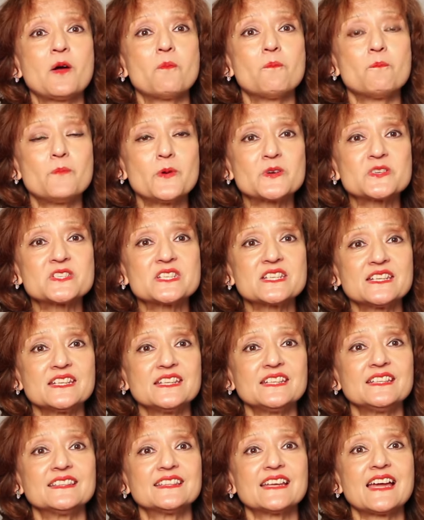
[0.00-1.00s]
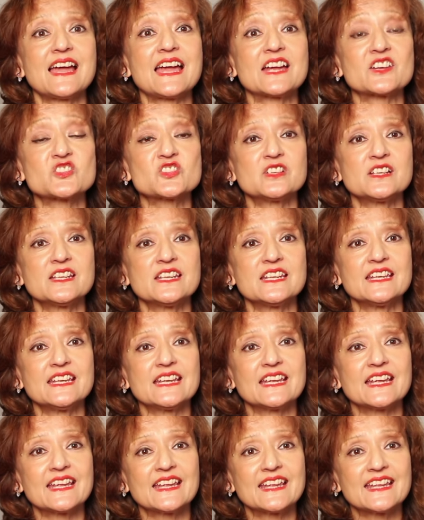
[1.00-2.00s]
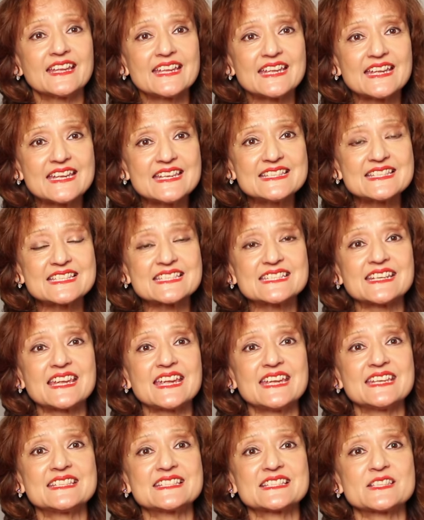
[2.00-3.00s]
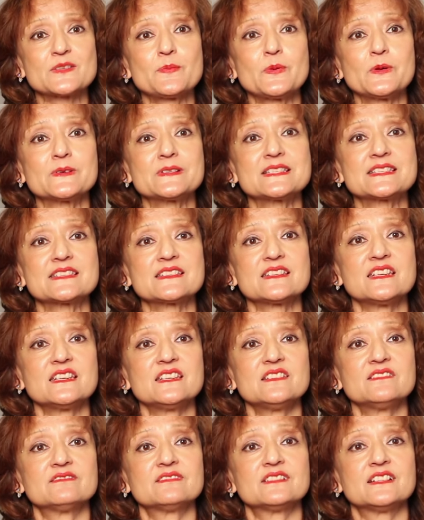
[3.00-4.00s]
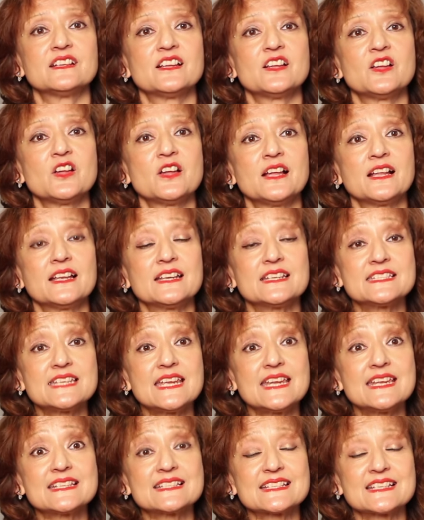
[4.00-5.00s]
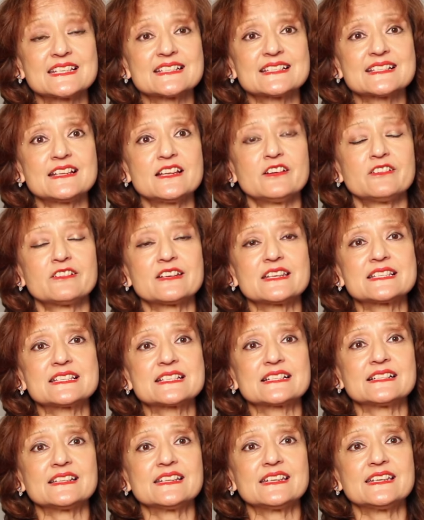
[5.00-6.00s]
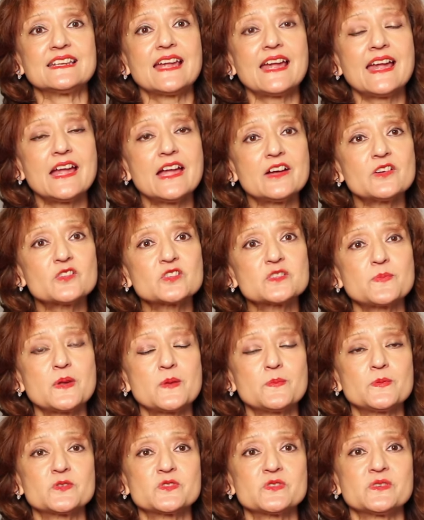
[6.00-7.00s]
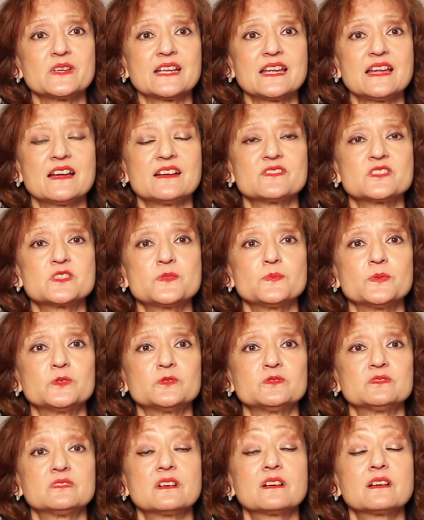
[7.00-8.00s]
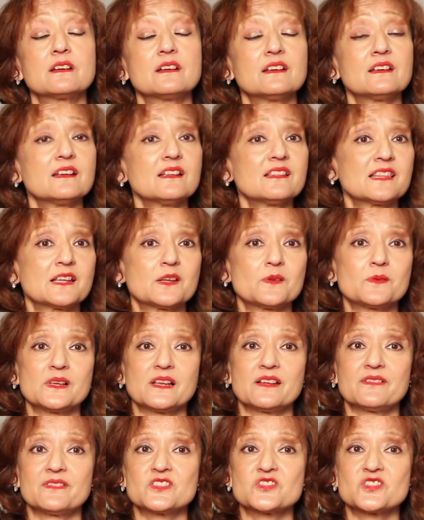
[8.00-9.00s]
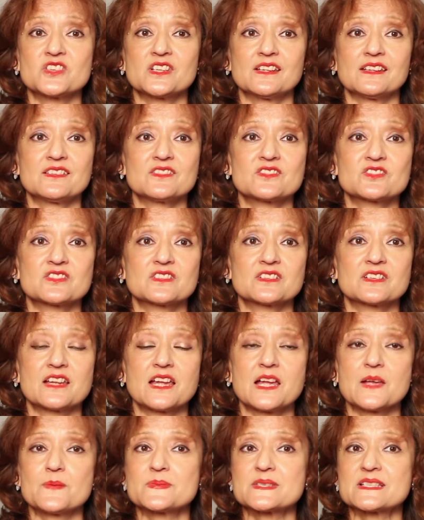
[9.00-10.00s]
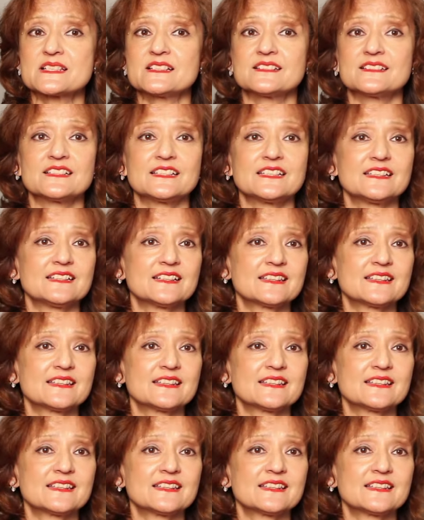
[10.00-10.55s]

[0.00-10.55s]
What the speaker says: body that actually instigates the policy, takes it seriously, helps people to accountable, nothing will ever change. Absolutely